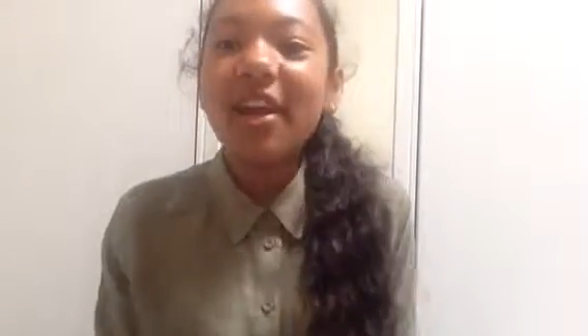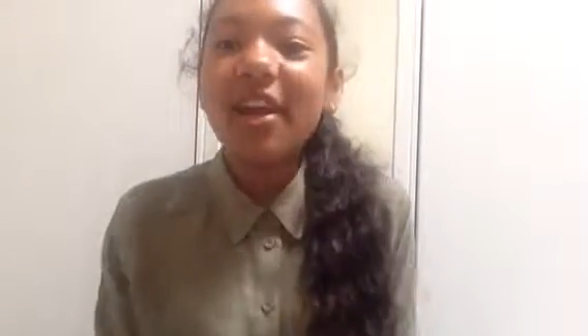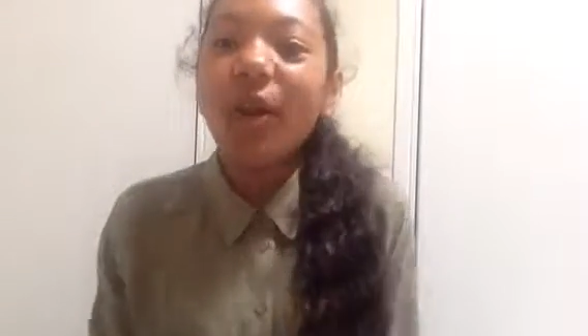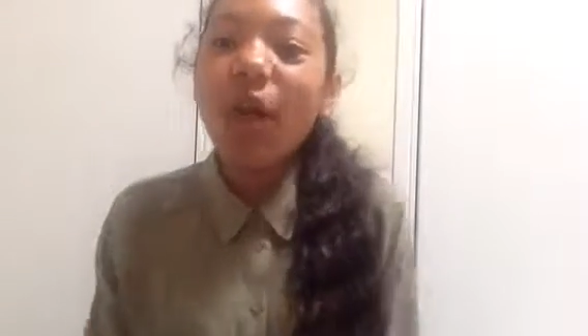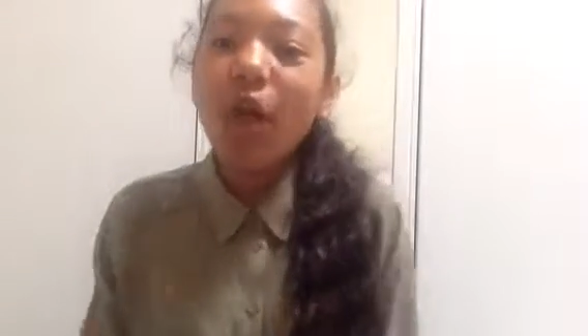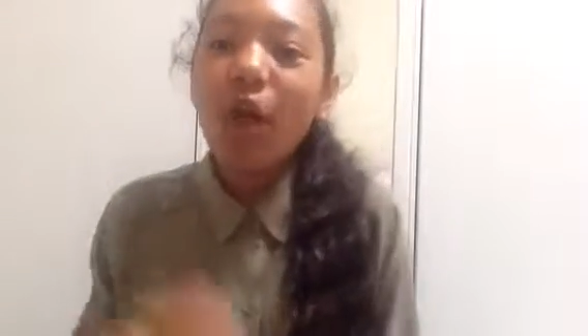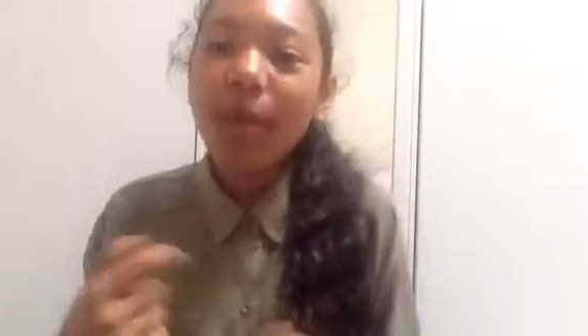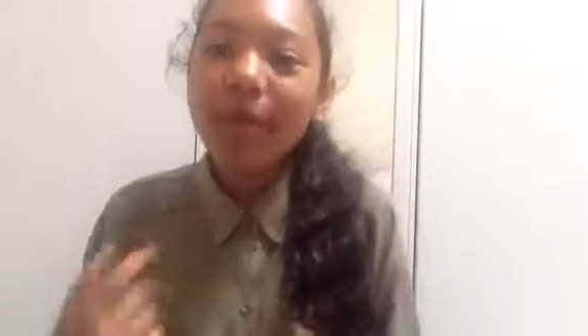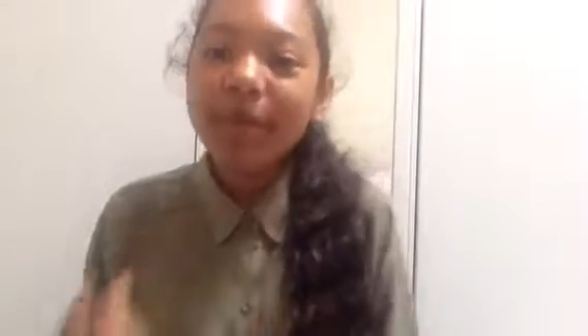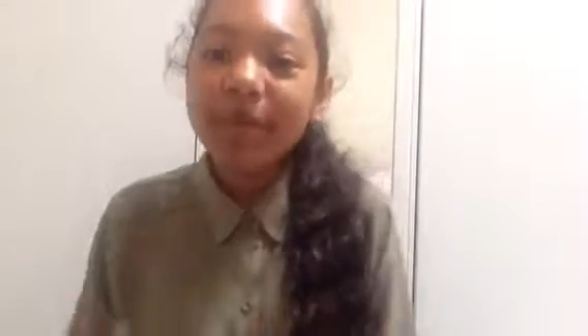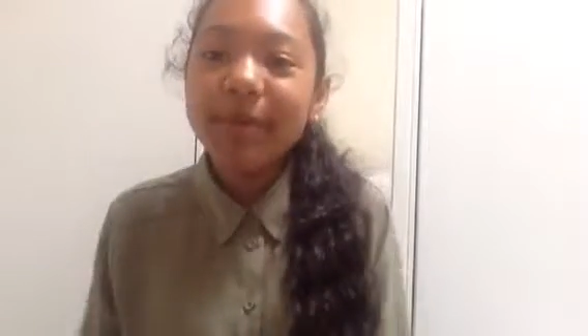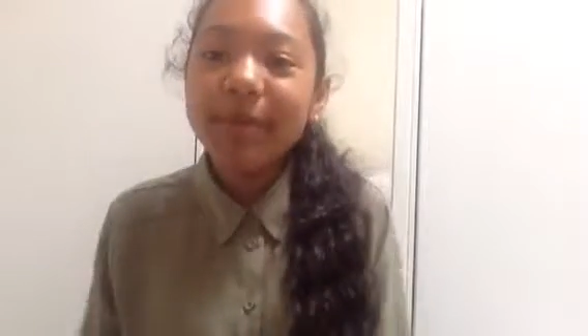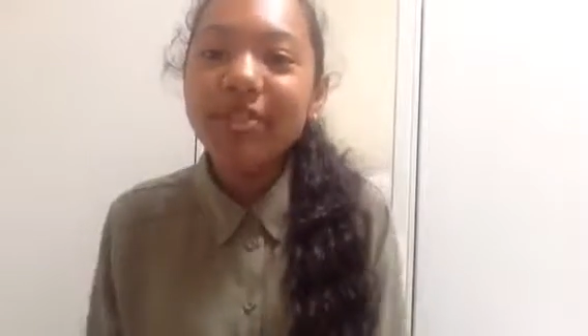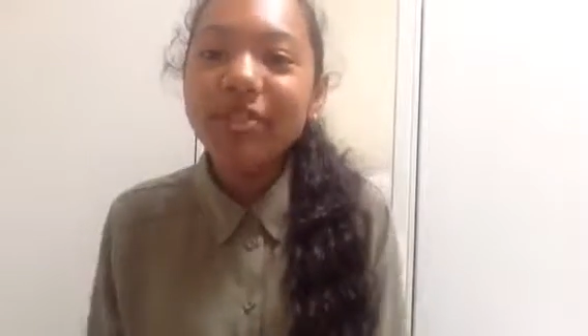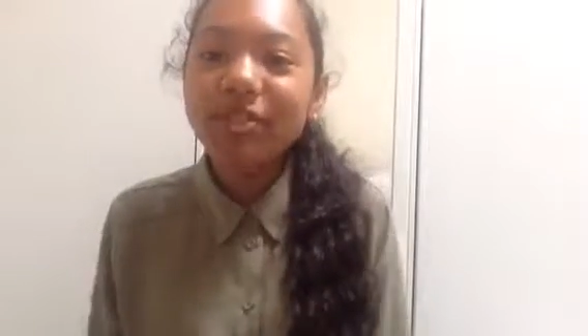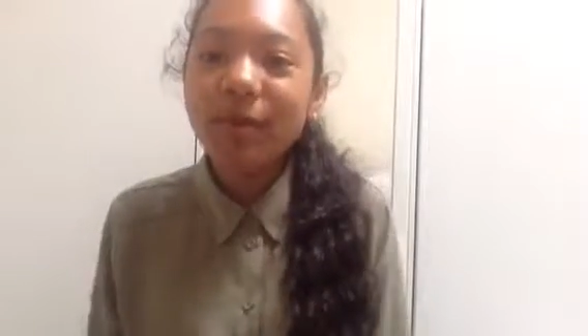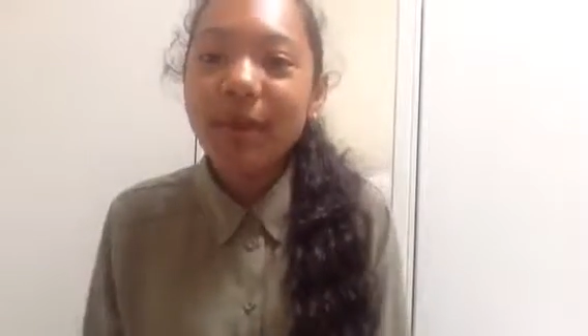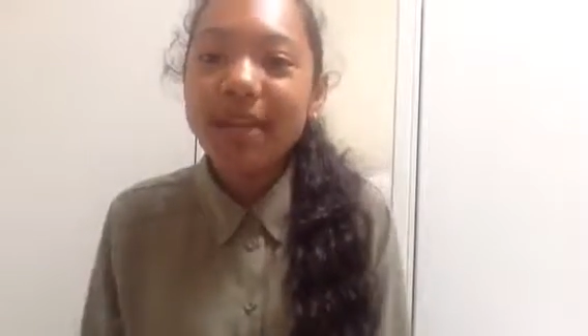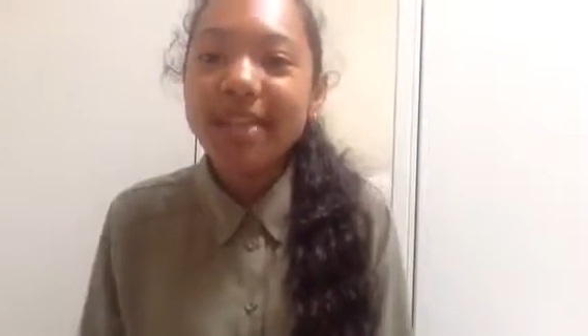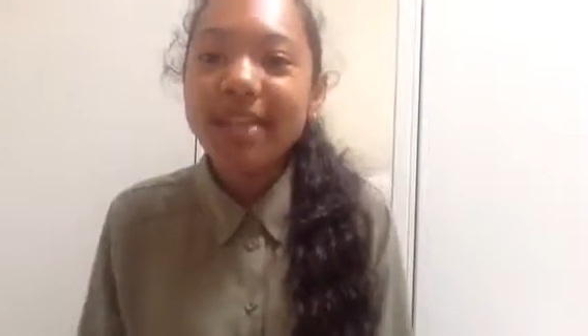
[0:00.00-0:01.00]
I hope you
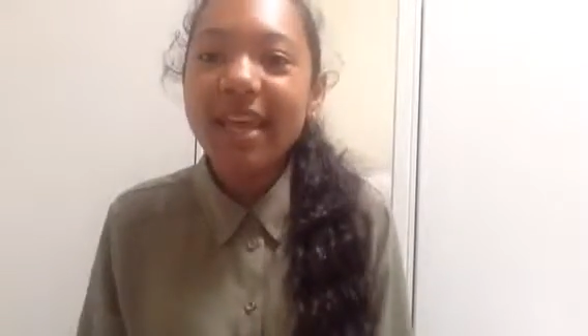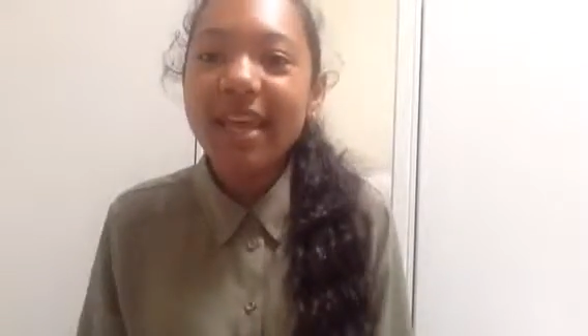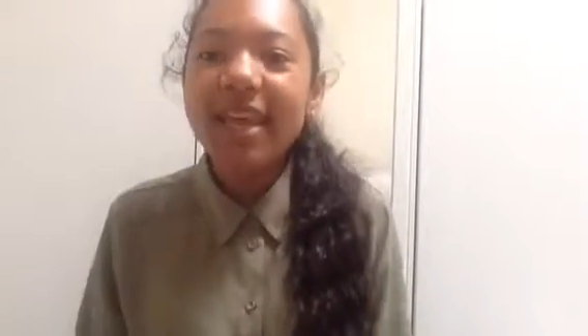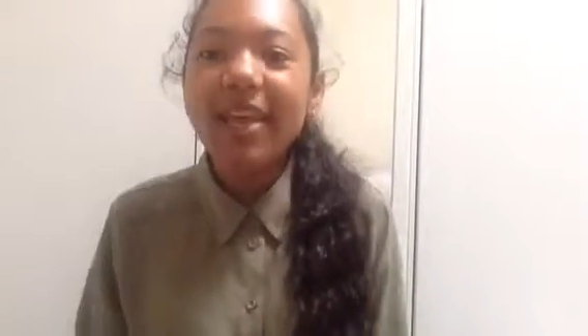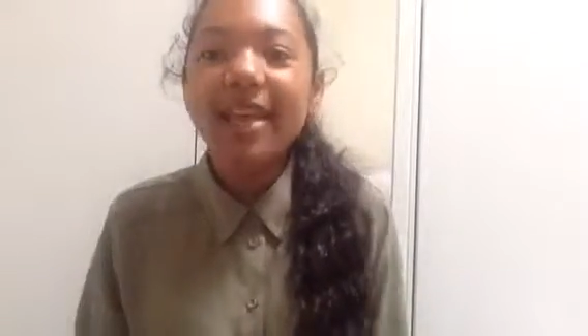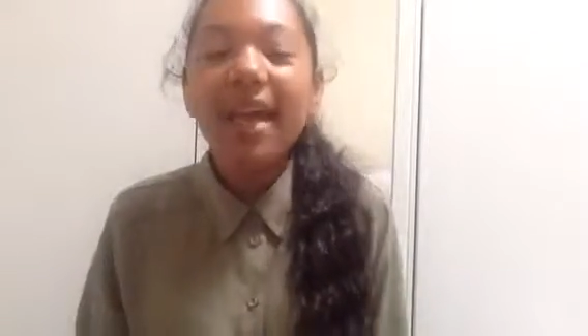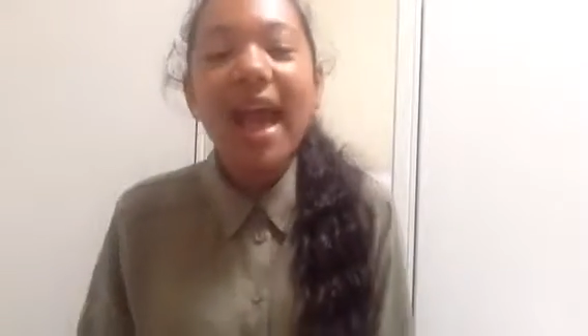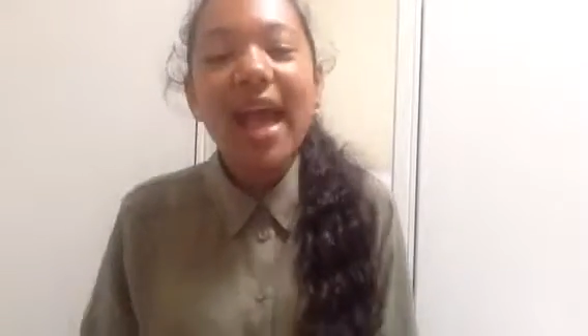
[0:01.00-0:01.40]
enjoyed it.